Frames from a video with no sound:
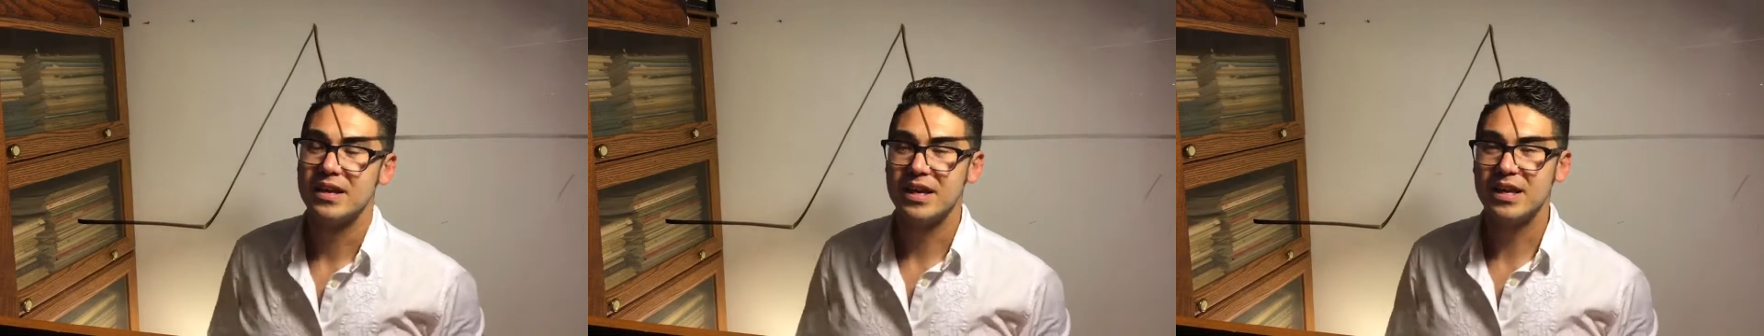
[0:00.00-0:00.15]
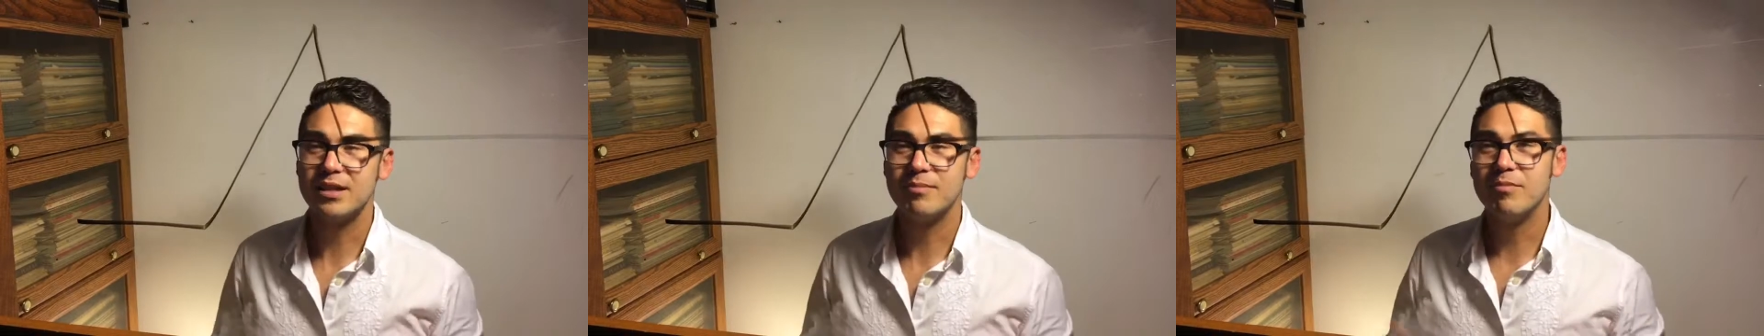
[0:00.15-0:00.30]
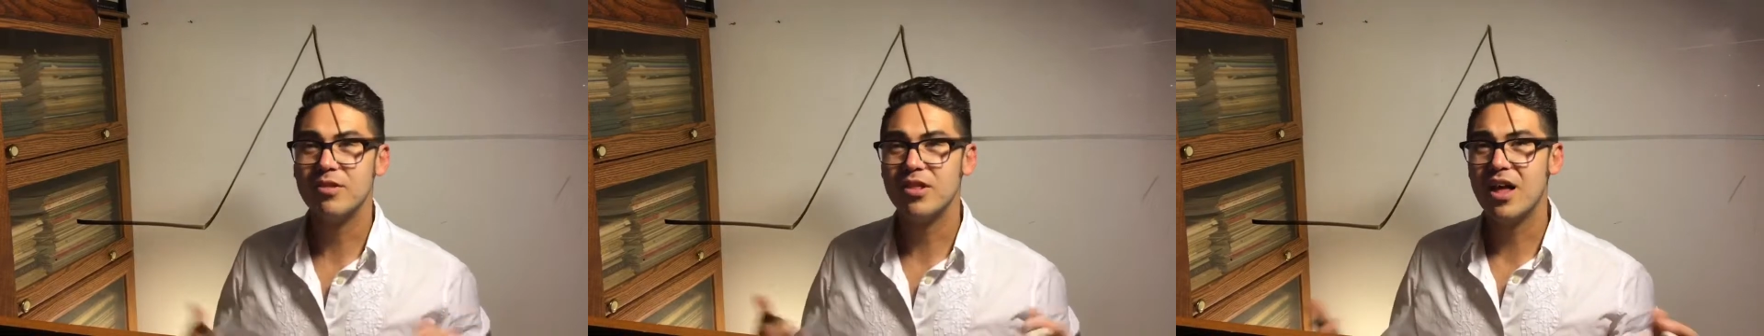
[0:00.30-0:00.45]

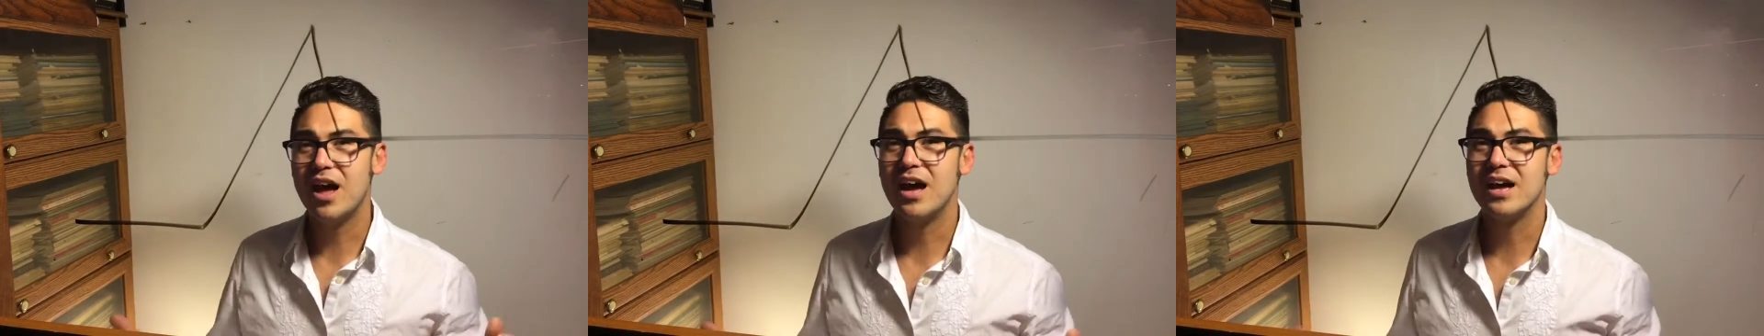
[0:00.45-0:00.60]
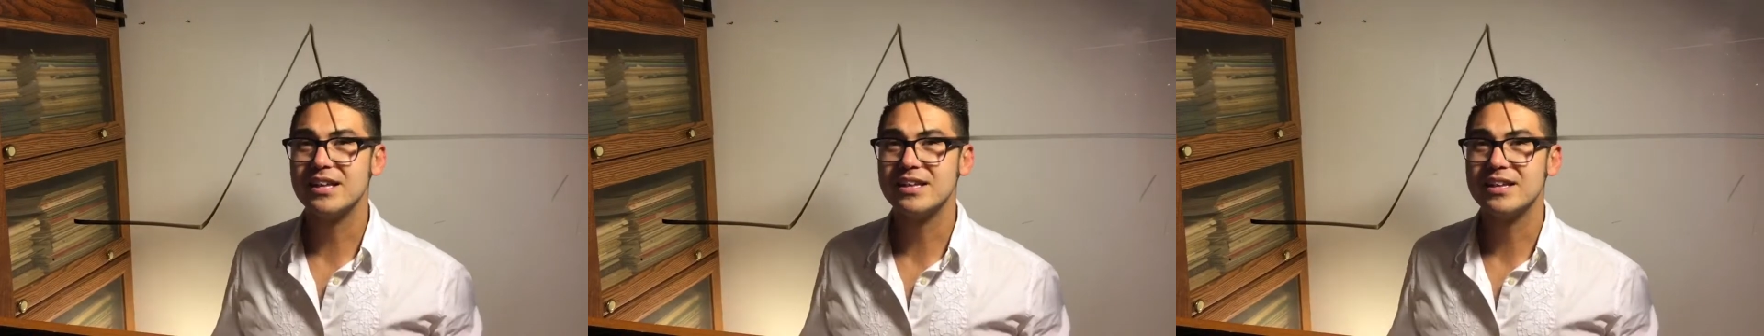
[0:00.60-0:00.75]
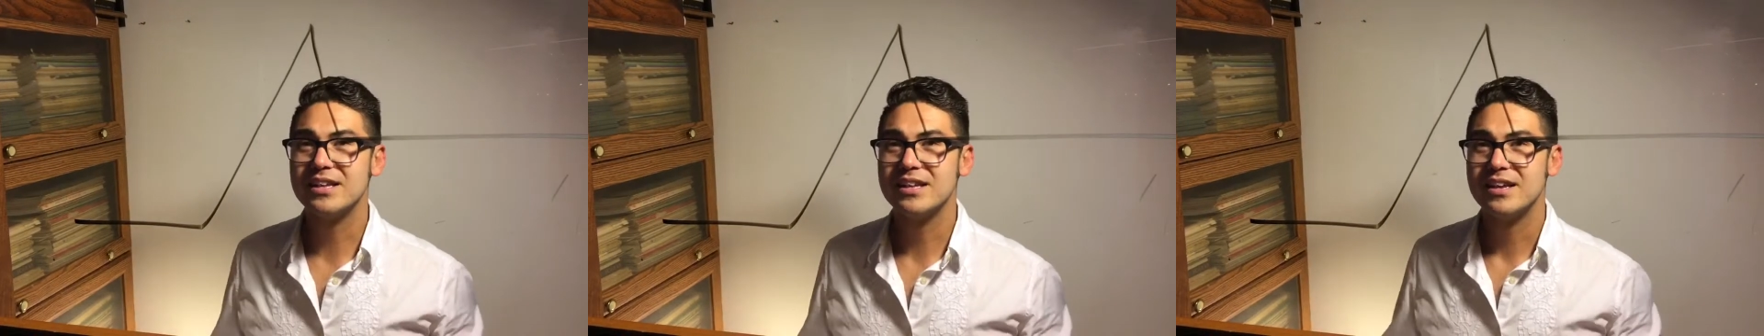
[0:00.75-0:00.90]
In the
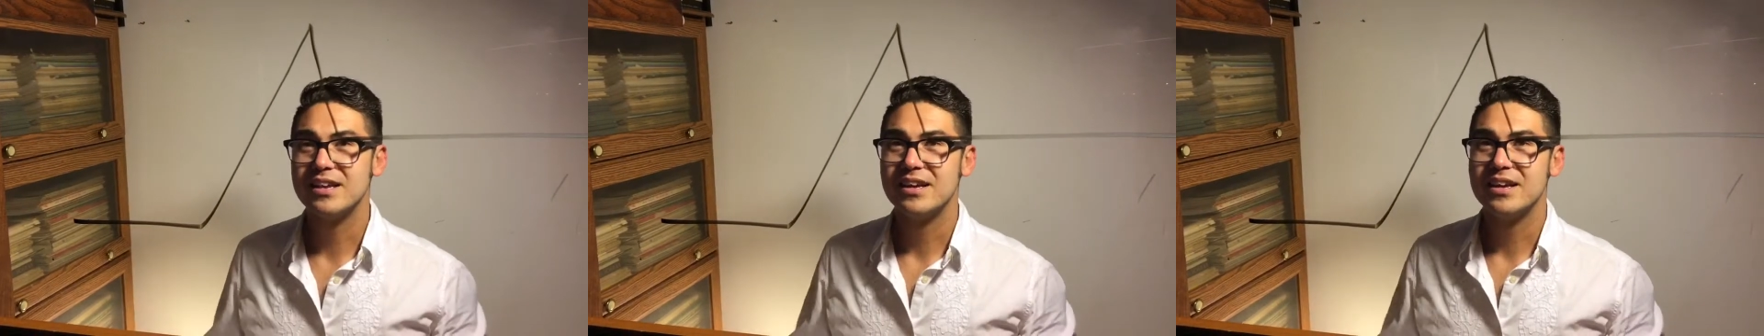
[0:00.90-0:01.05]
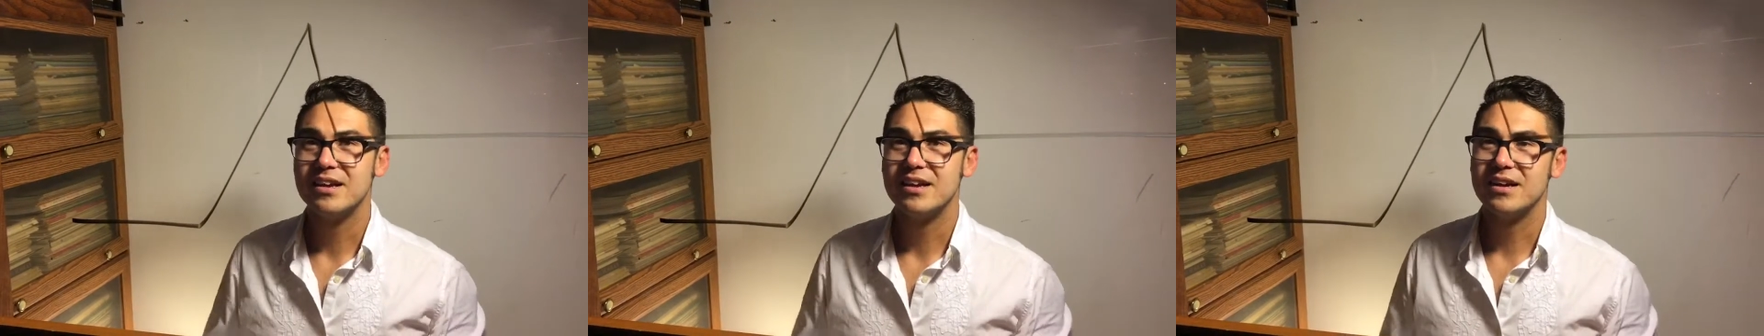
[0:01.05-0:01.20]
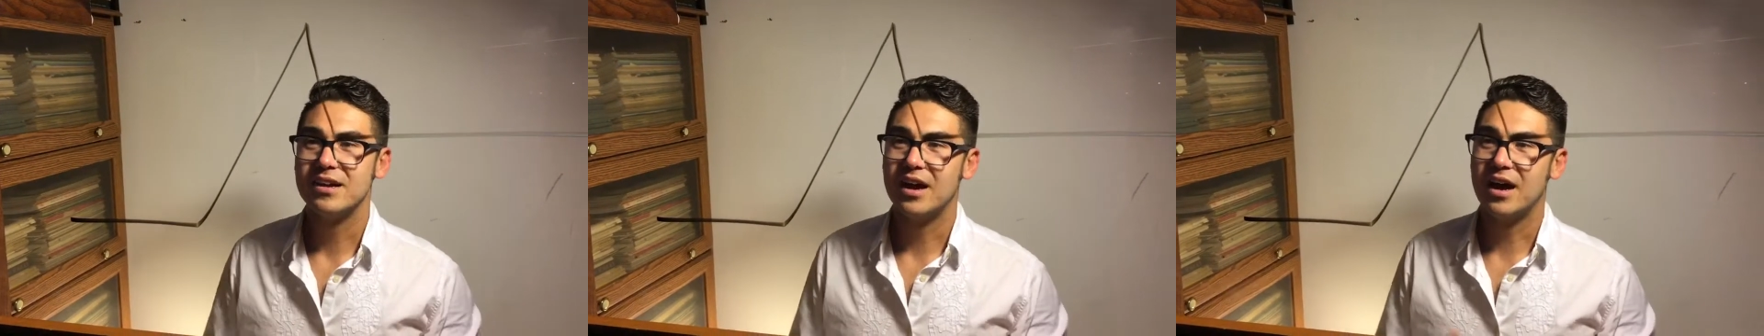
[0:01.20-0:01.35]
plot,
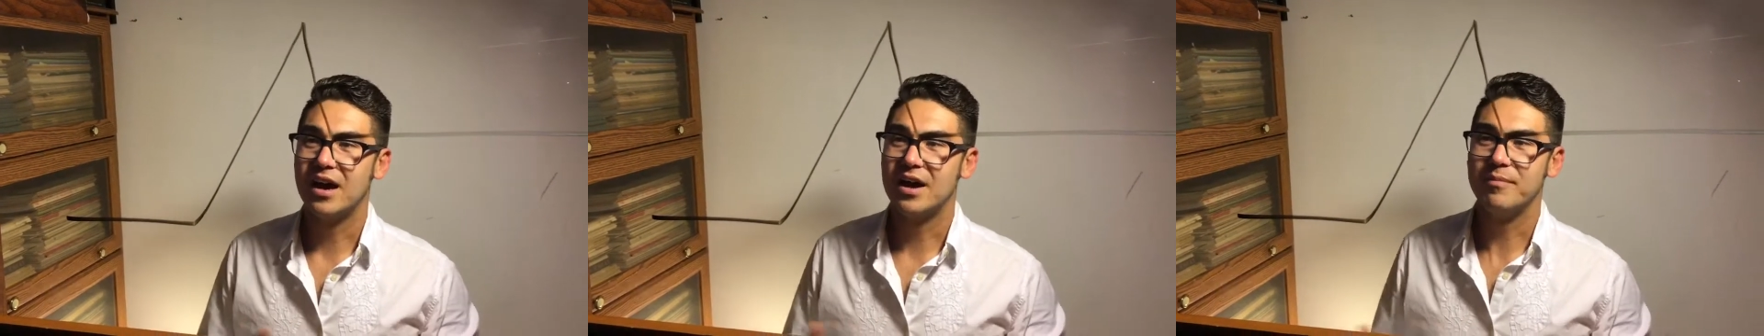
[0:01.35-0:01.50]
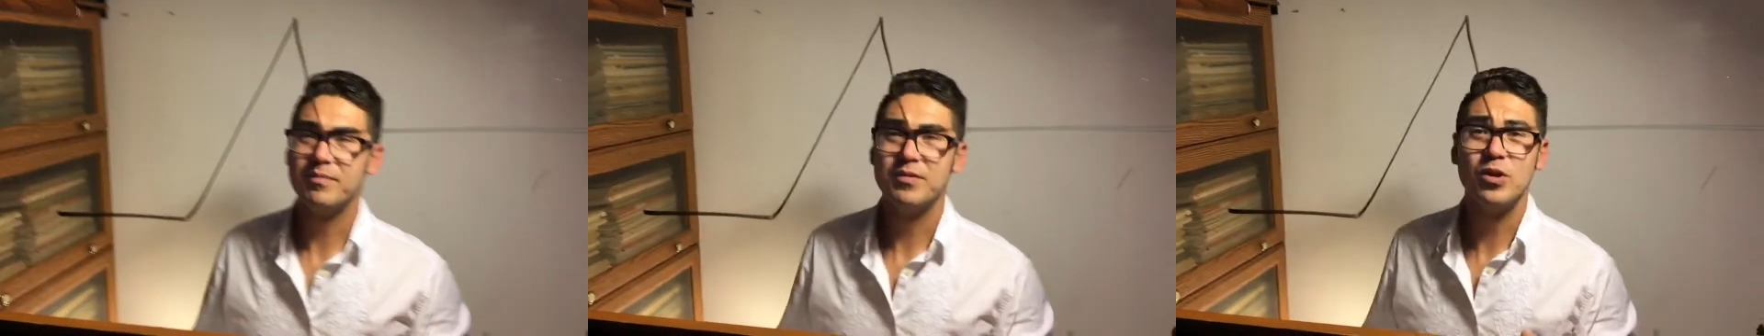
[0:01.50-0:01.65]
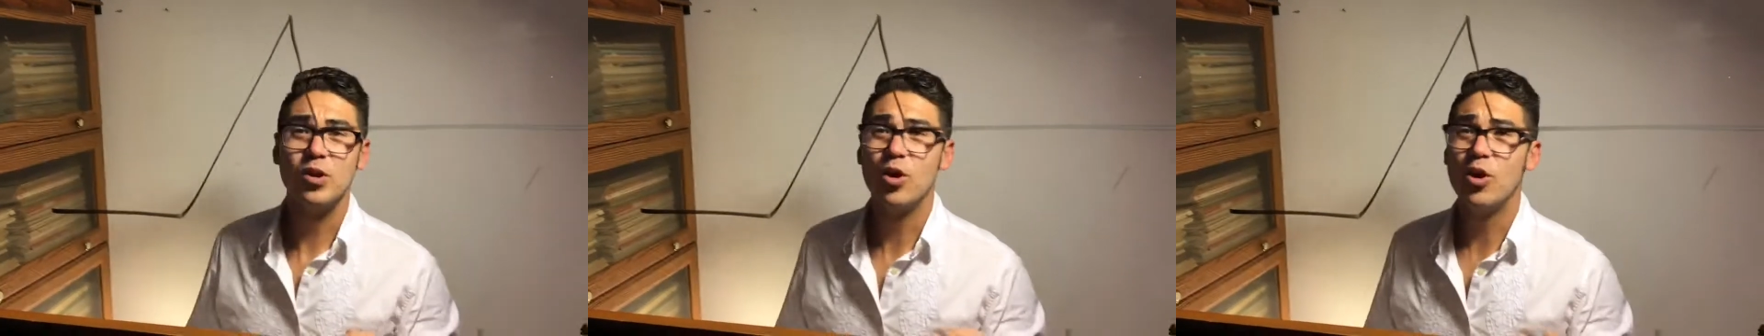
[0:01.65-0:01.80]

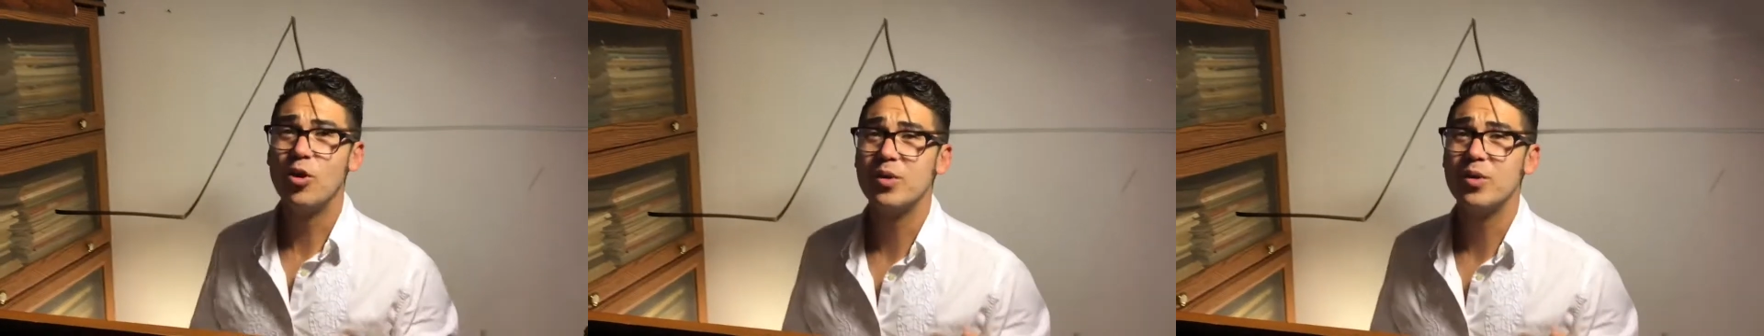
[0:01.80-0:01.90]
you'll